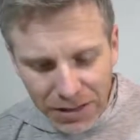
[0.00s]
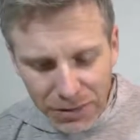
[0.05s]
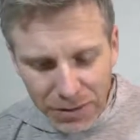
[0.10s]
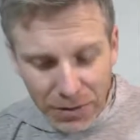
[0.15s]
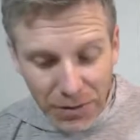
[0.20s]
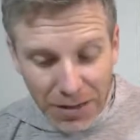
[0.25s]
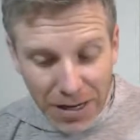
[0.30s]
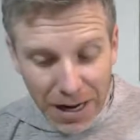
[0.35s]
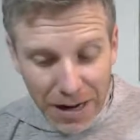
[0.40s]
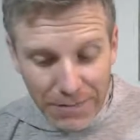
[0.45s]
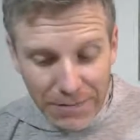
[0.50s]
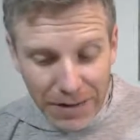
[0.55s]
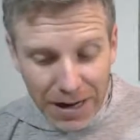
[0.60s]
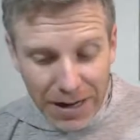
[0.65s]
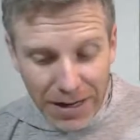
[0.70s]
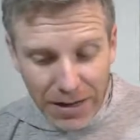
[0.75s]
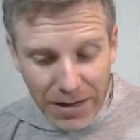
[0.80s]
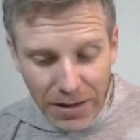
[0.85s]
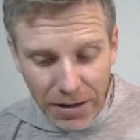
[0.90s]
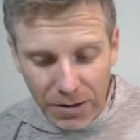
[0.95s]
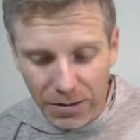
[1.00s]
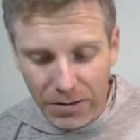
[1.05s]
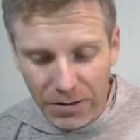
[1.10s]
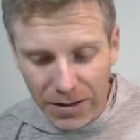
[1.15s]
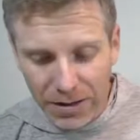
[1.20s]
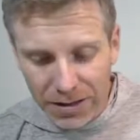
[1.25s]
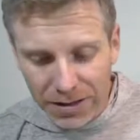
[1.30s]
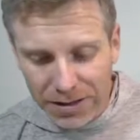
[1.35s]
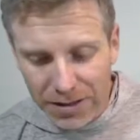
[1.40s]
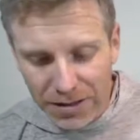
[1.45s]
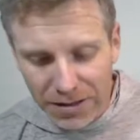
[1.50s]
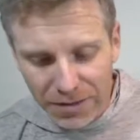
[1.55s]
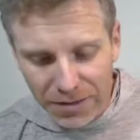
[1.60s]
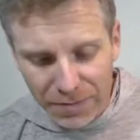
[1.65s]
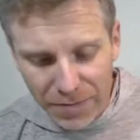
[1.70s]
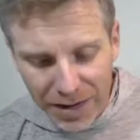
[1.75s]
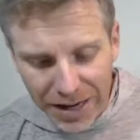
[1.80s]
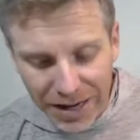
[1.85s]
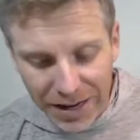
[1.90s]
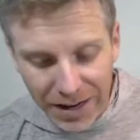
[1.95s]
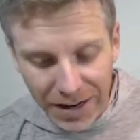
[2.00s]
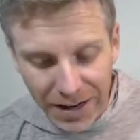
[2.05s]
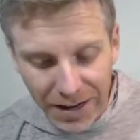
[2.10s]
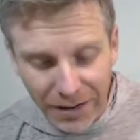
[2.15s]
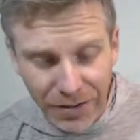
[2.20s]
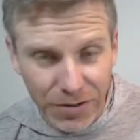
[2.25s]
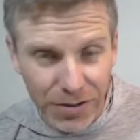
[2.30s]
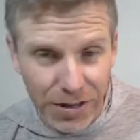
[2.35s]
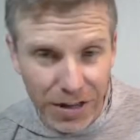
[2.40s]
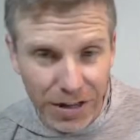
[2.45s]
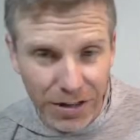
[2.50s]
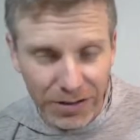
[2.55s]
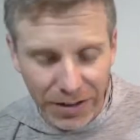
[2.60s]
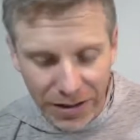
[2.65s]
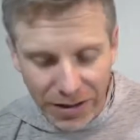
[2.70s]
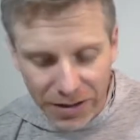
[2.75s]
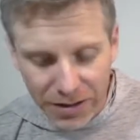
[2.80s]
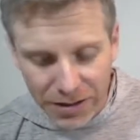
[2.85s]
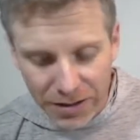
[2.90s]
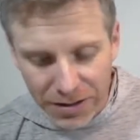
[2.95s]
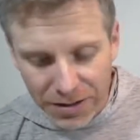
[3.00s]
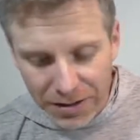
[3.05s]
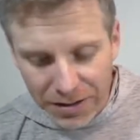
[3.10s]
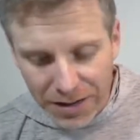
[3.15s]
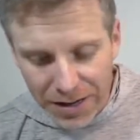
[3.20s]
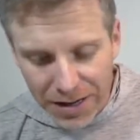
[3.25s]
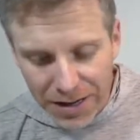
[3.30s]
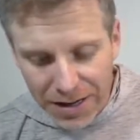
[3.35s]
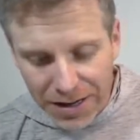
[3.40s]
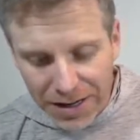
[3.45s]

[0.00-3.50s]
which was not made known to the sons of men in other generations,